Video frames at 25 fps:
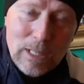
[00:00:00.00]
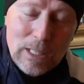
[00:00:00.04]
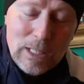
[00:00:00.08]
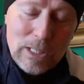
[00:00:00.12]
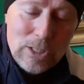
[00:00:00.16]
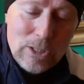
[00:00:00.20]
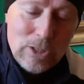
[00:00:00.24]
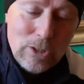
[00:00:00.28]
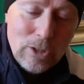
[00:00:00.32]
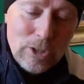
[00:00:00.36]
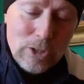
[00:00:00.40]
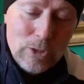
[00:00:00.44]

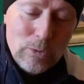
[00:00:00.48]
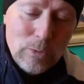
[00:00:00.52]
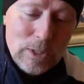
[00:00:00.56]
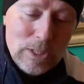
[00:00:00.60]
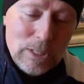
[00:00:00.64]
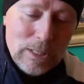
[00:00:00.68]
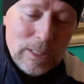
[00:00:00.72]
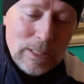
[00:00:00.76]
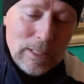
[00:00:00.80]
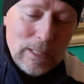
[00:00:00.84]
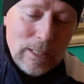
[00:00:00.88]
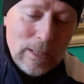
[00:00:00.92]
Scottish
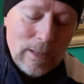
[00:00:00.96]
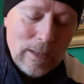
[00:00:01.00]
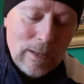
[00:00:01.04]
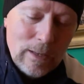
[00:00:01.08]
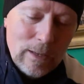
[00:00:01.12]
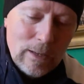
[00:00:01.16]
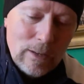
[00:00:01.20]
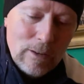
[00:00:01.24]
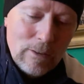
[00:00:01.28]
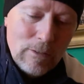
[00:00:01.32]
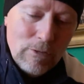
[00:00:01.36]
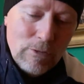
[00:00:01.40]
whiskey,
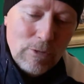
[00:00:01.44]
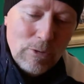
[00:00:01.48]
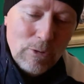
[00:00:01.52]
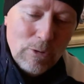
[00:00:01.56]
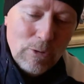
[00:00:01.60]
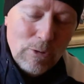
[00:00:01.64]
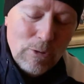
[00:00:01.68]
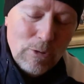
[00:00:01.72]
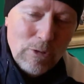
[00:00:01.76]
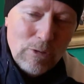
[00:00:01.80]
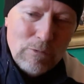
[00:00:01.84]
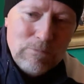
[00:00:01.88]

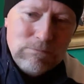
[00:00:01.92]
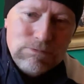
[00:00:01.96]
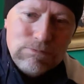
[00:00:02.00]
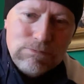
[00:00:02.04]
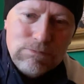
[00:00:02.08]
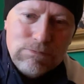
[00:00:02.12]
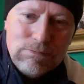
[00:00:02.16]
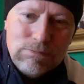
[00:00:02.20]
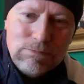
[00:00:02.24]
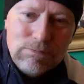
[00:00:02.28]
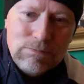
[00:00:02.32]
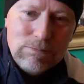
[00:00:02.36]
for
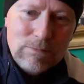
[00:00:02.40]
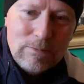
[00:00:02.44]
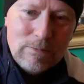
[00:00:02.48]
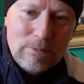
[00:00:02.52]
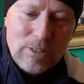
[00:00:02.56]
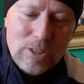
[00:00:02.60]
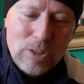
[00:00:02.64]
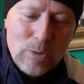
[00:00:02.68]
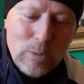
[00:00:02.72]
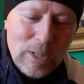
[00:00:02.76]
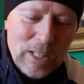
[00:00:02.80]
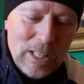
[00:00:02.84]

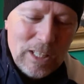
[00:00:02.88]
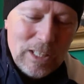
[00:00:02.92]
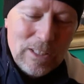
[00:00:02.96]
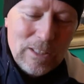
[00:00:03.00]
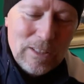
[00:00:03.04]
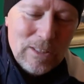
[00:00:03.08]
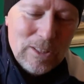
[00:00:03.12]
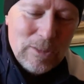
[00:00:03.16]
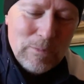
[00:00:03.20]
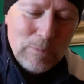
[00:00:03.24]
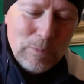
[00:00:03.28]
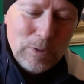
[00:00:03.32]
20
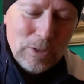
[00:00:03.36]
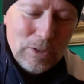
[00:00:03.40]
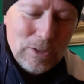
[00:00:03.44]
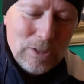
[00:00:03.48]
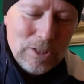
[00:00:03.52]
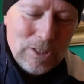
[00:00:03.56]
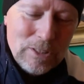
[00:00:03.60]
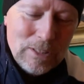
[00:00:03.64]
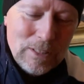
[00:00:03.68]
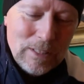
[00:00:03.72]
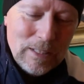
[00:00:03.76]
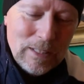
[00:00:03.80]
years
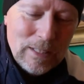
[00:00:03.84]
plus,